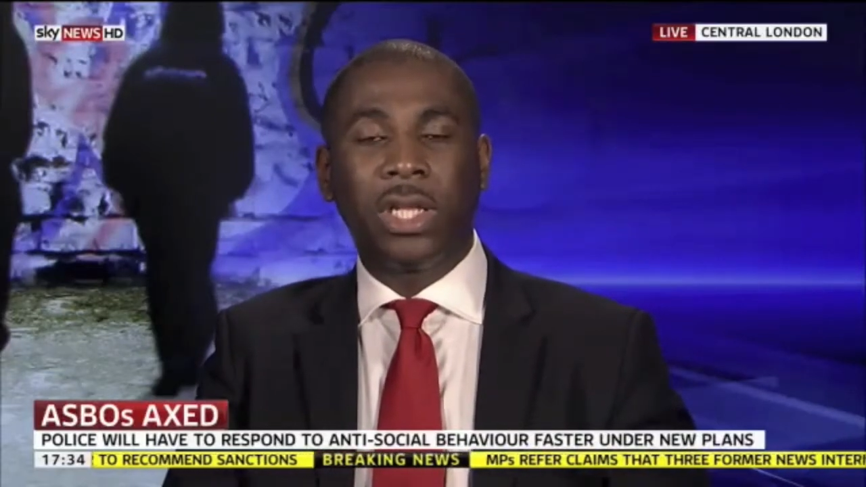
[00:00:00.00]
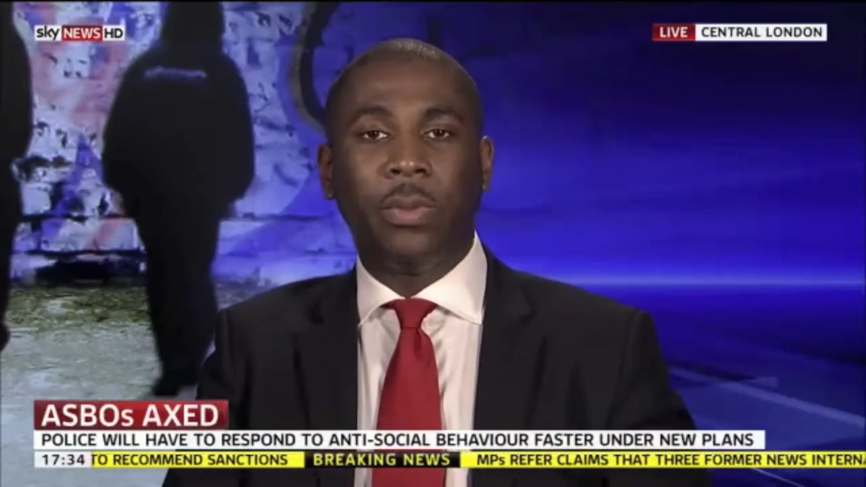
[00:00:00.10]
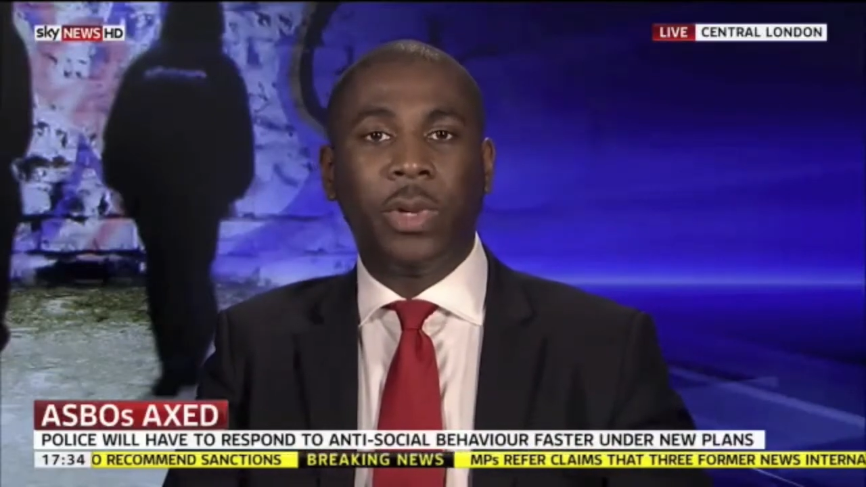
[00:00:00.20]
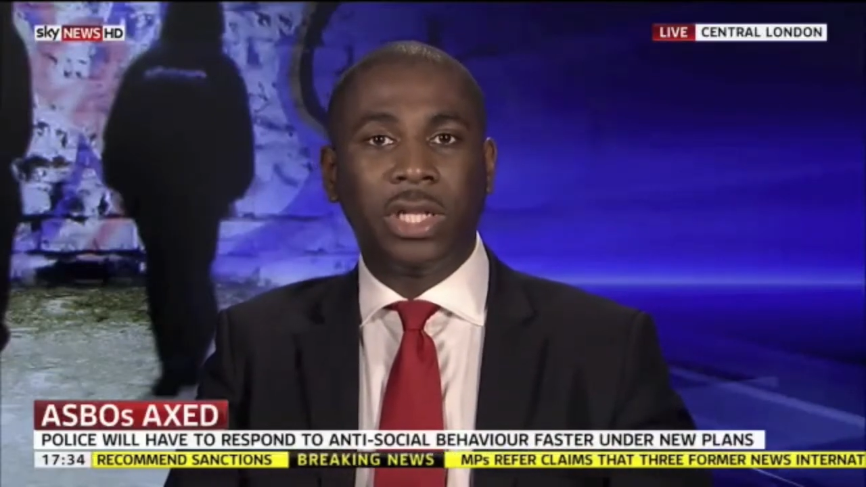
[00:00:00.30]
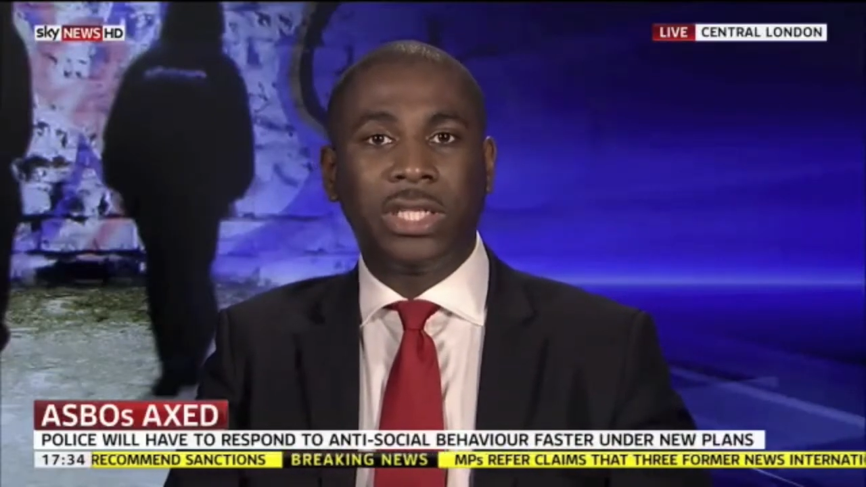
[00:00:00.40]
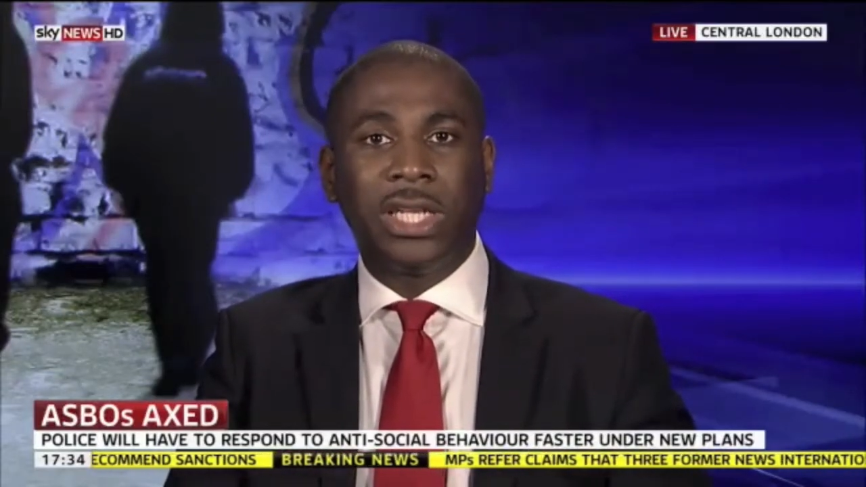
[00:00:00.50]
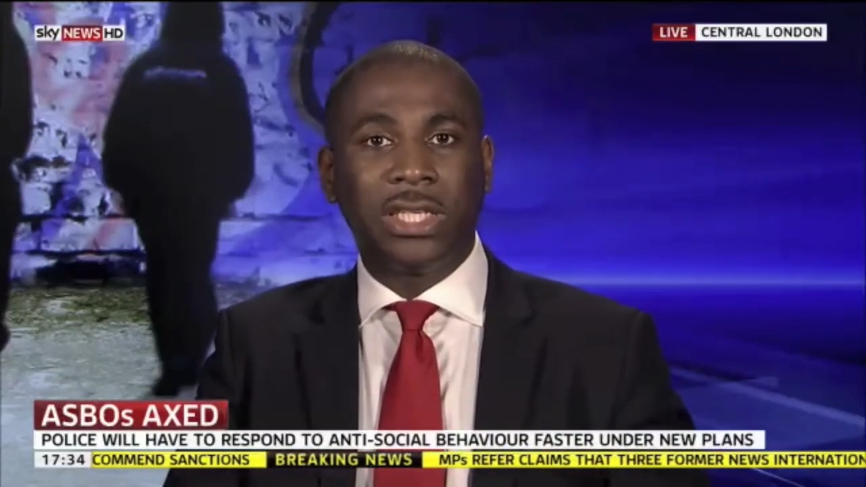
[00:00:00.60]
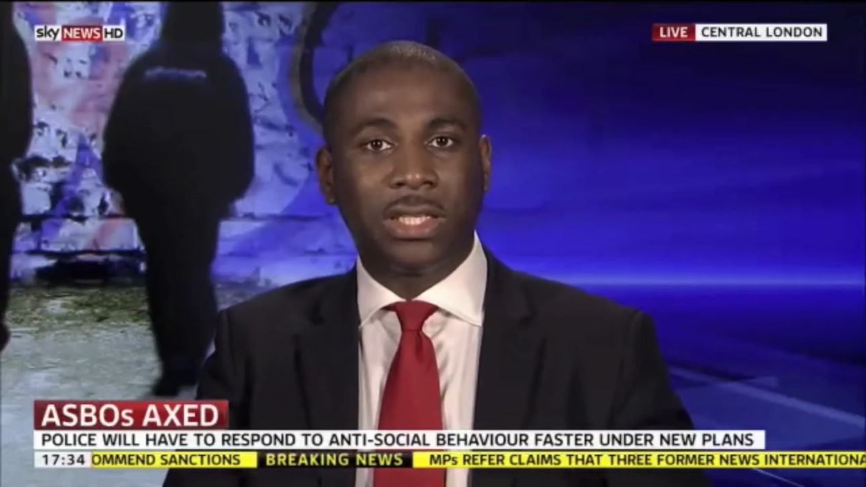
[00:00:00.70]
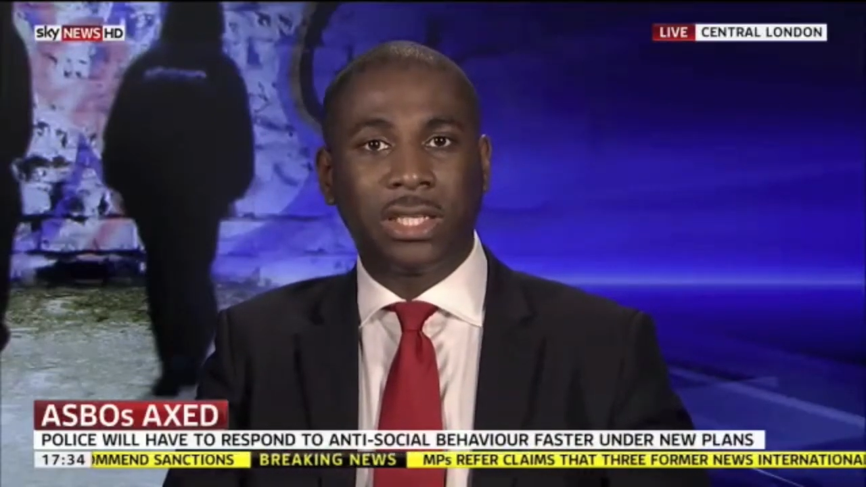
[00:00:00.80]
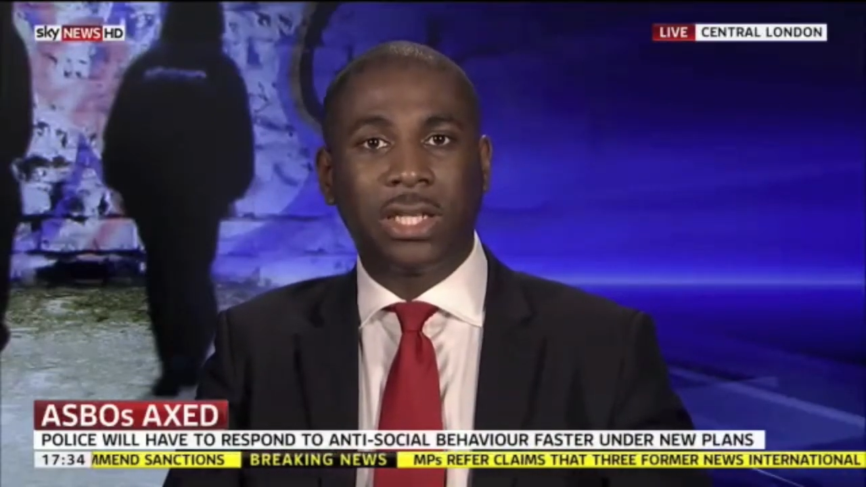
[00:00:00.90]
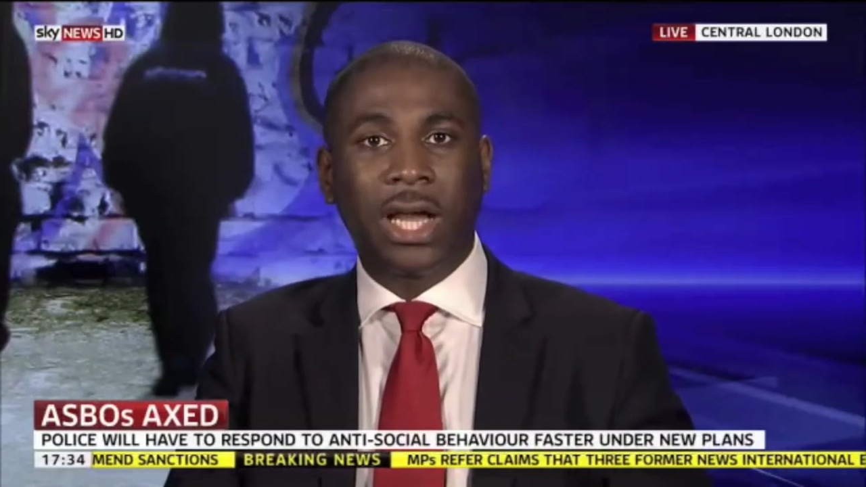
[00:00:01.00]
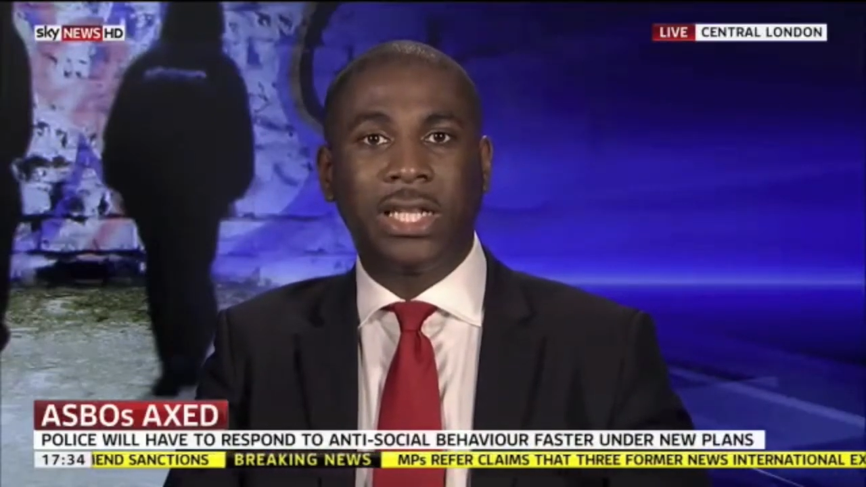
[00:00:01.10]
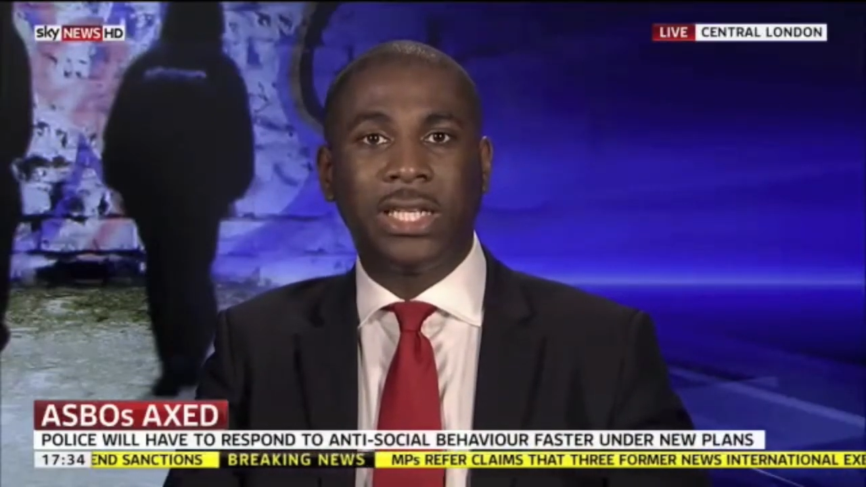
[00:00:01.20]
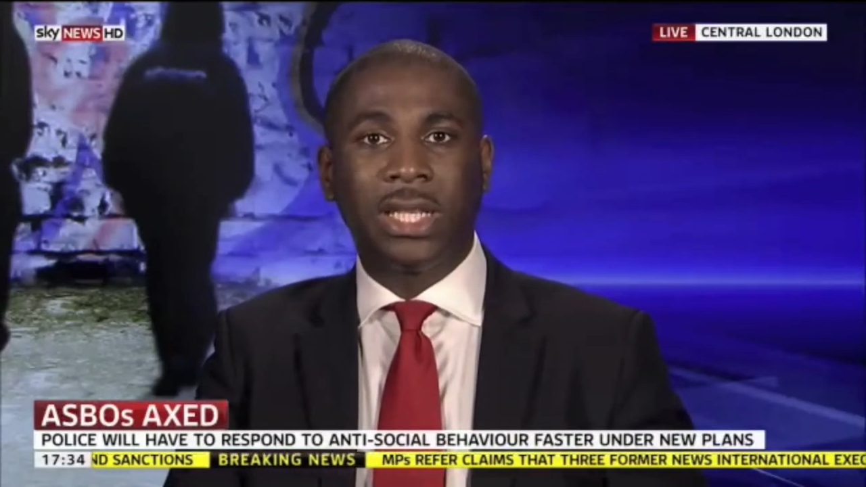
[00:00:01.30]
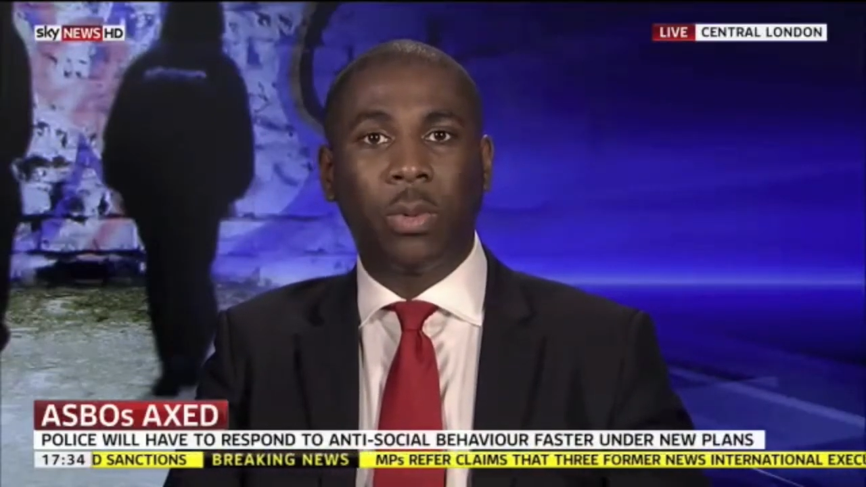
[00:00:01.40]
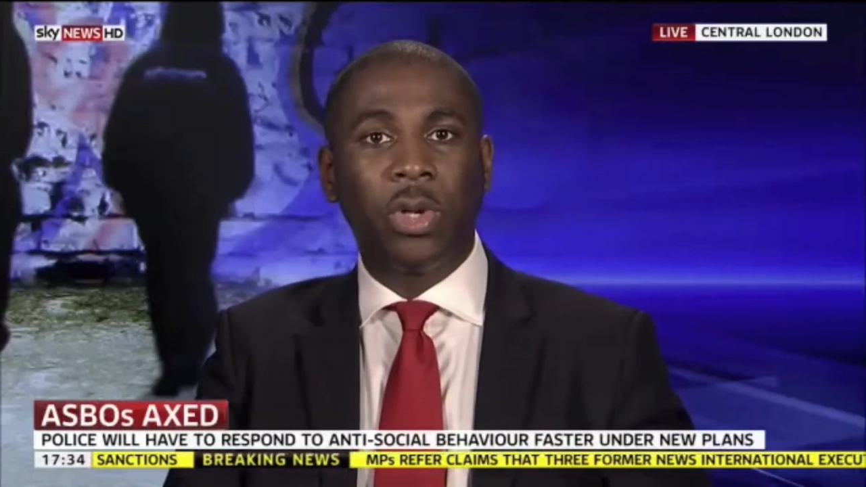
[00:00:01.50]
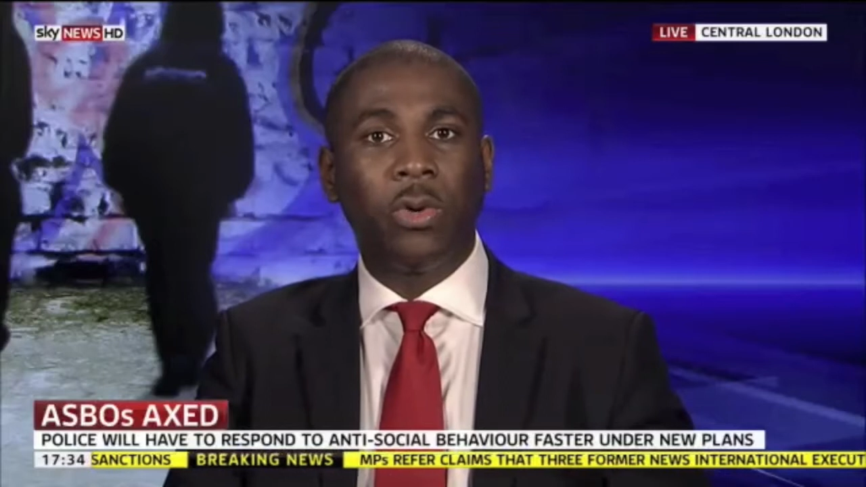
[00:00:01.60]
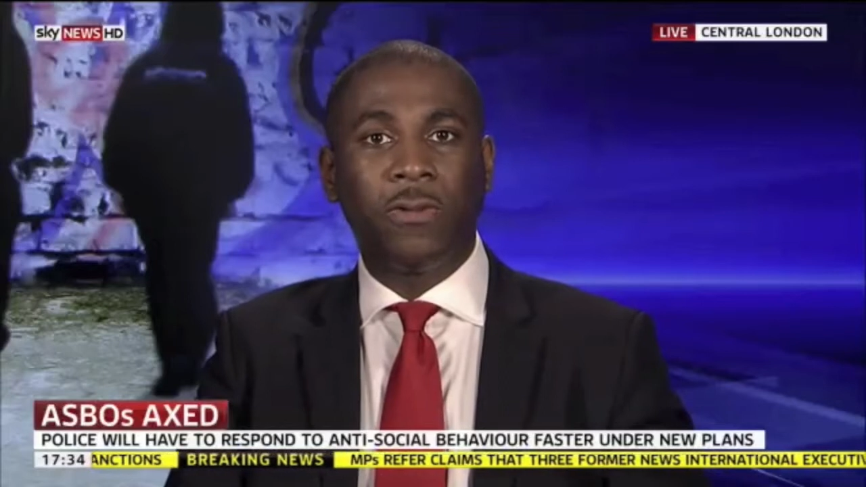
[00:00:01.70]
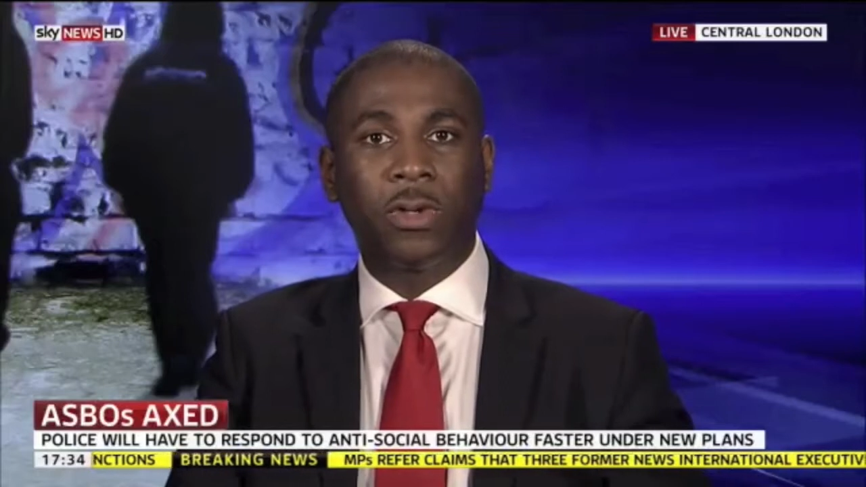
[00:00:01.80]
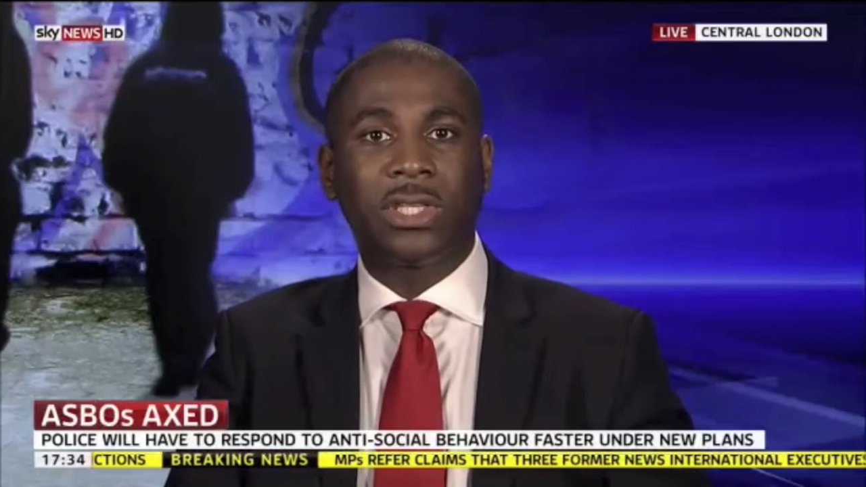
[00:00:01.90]
communities and societies that we
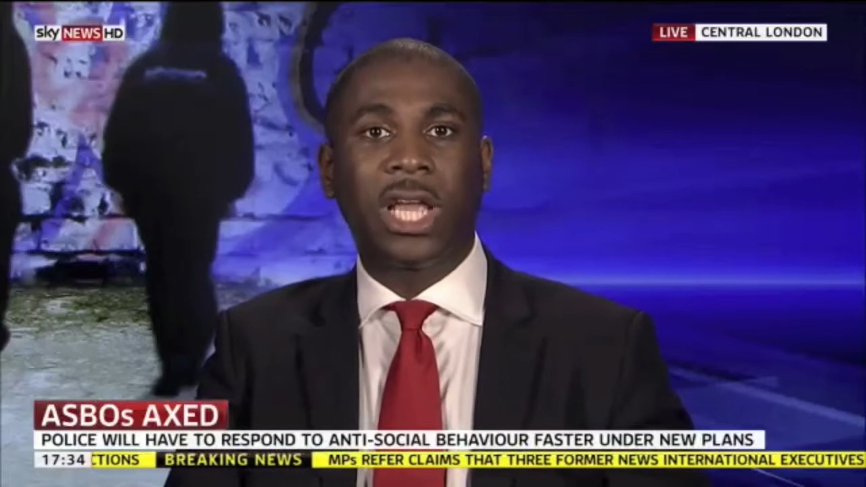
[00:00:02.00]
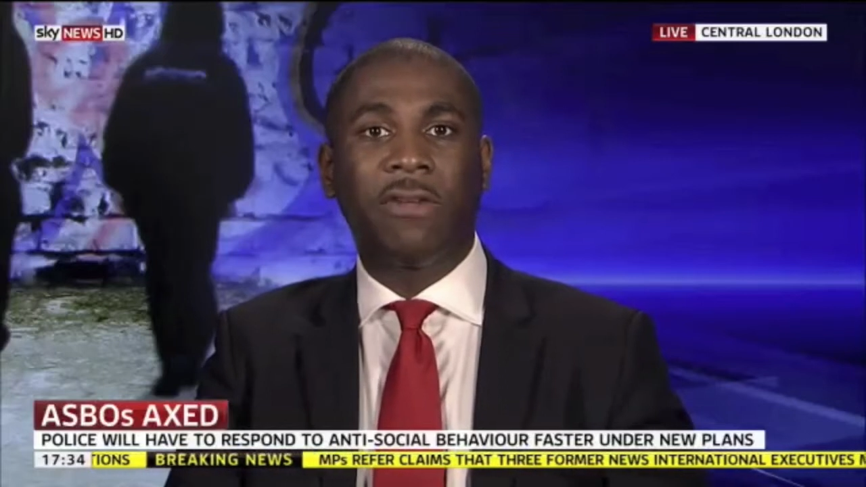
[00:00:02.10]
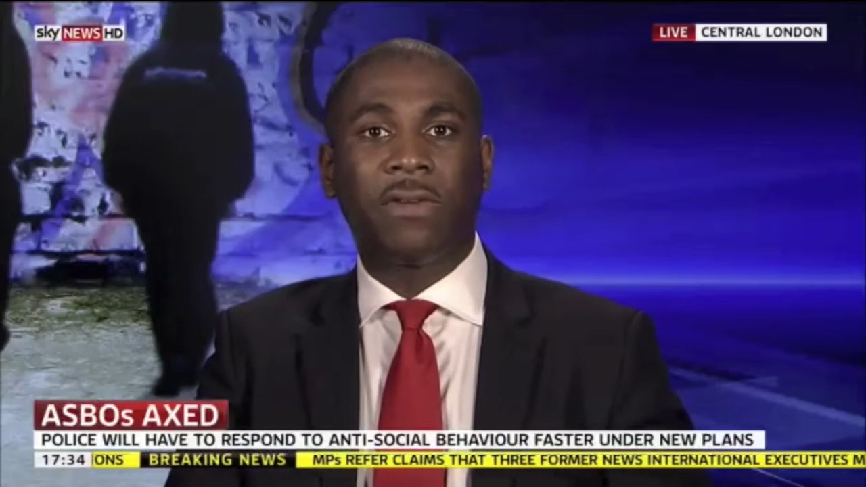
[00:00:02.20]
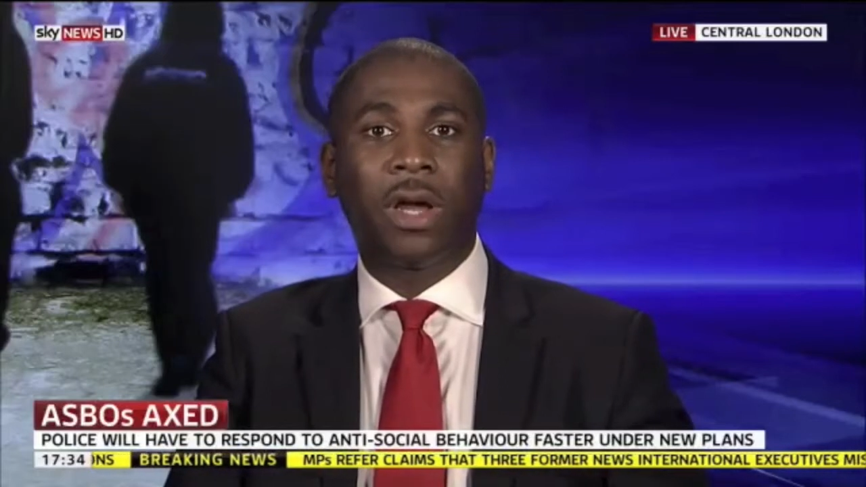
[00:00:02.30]
all feel safe